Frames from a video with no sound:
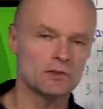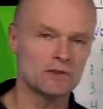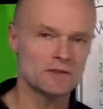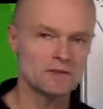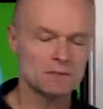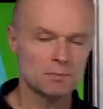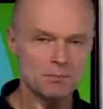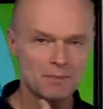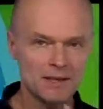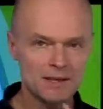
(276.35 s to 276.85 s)

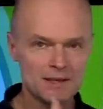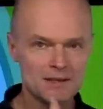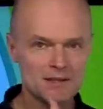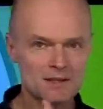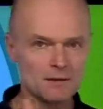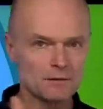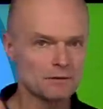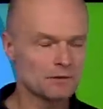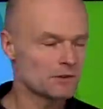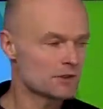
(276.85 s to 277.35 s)
There's many
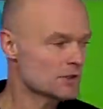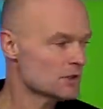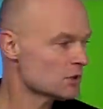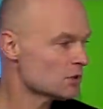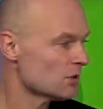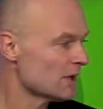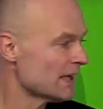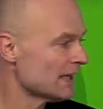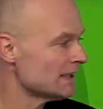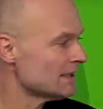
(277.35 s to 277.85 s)
different
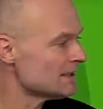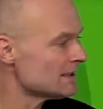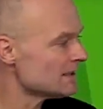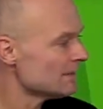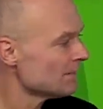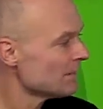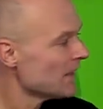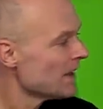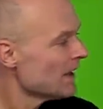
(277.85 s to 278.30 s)
strains,